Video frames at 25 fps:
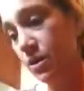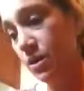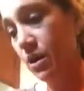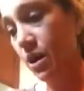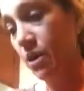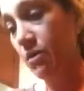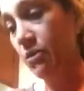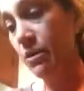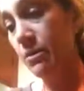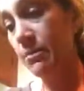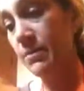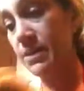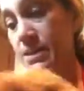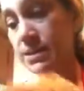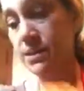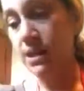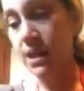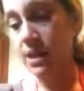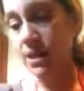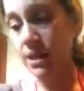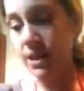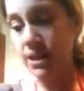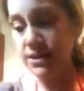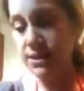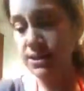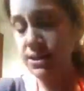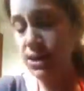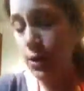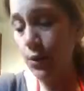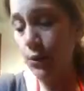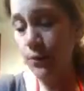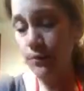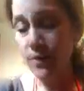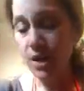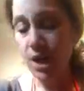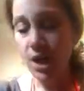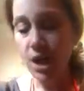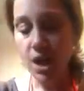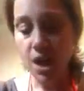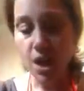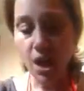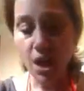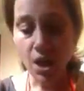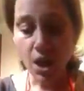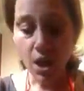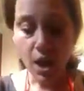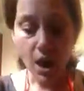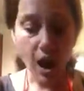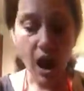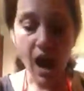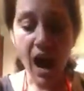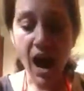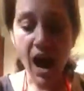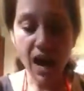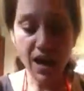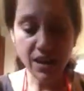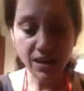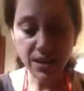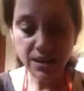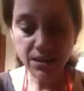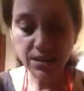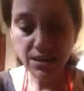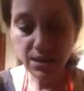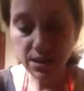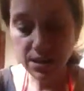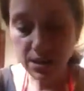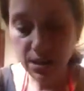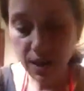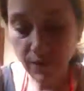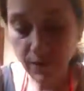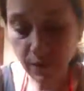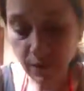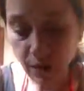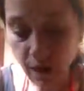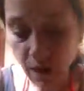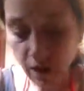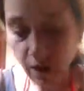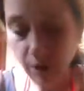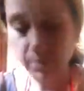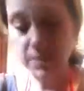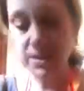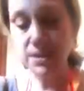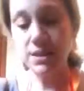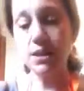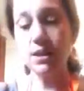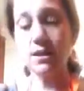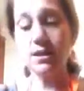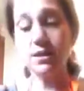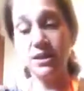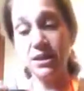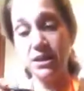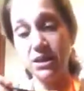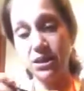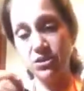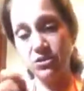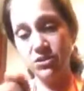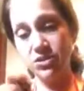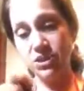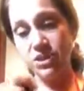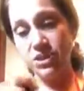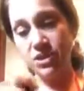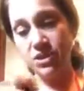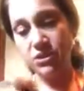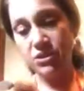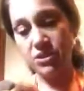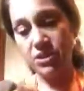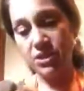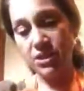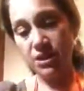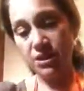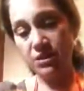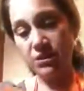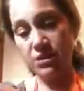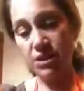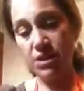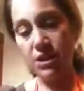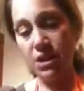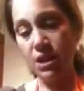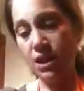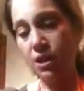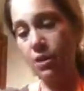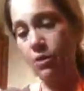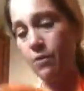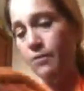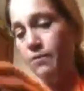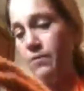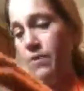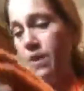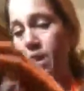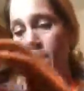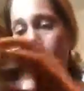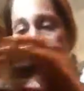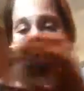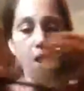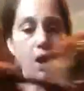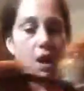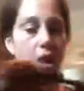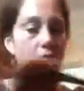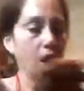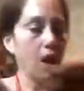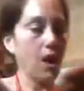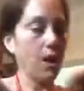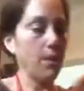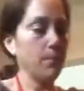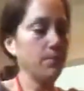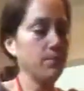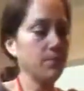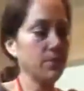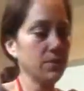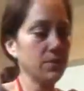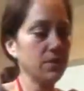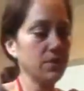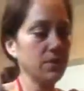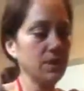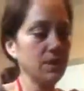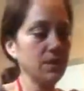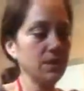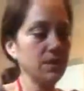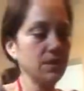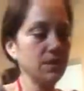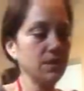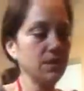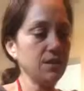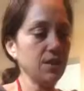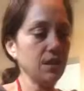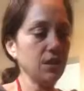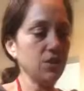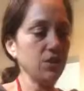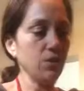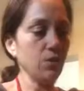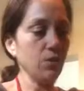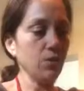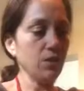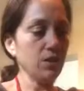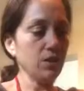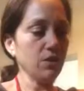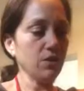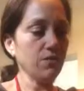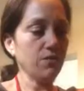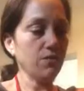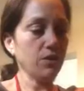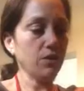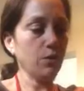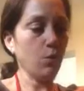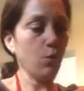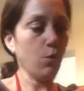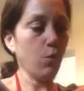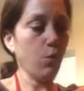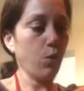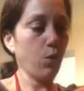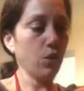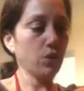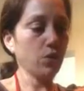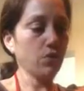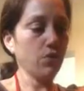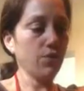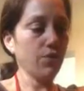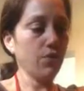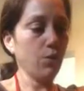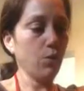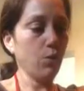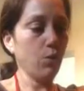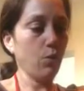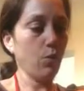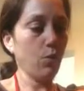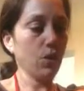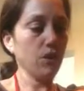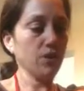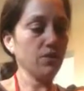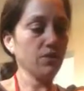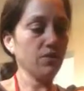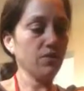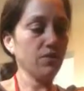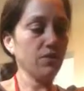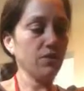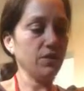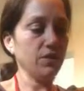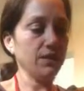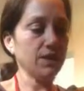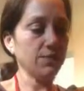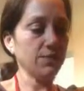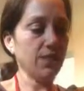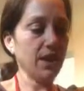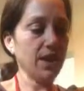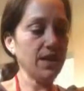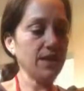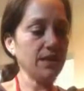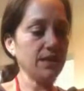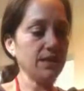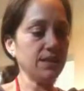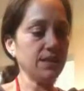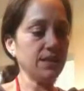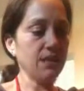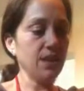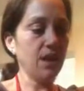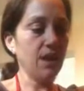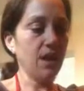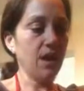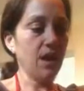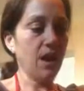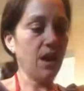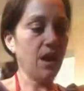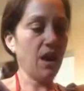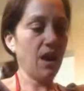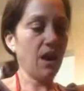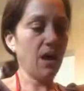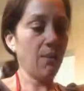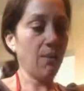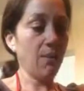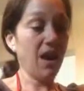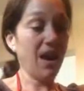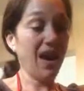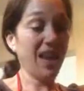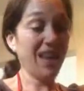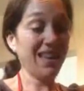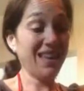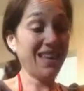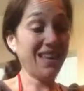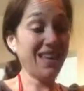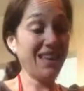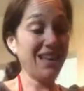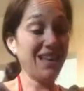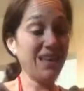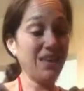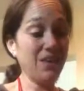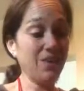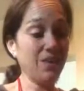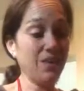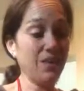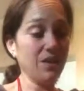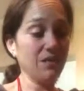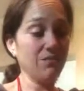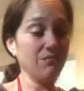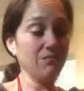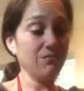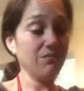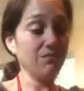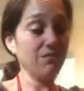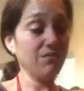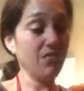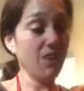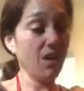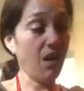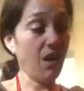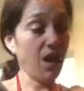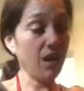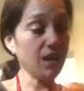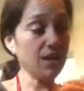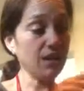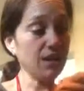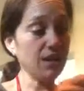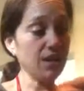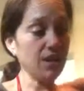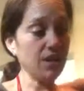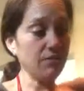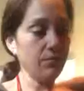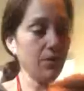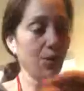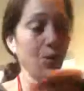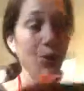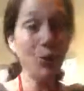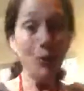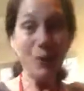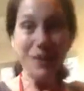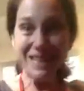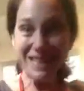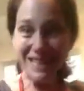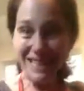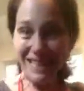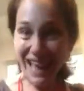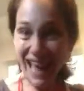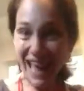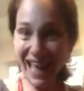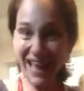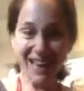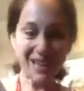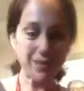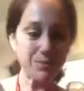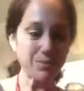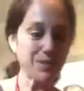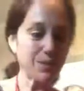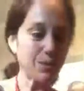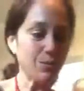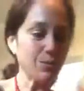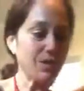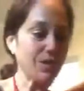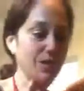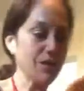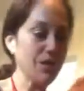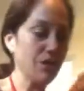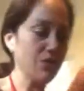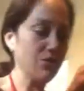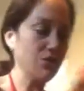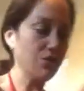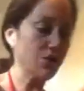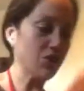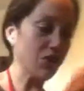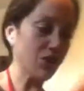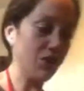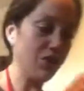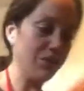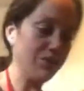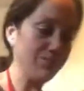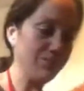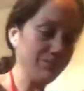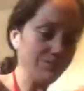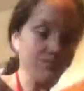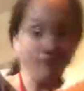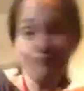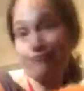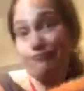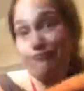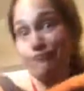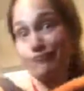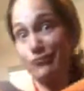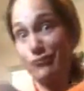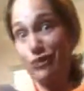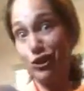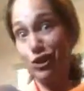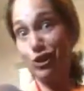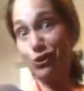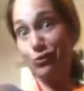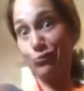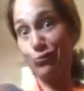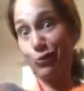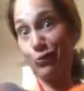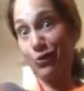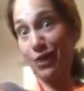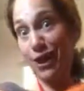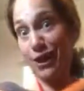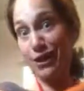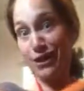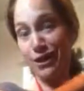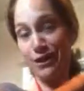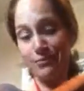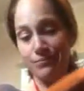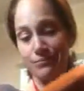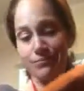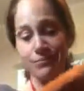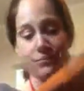garam masala. So I discovered garam masala years and years and years ago. This is such a wonderful, wonderful, wonderful spice. I can't even, honestly, yay, I'm done with another jar. Just throw that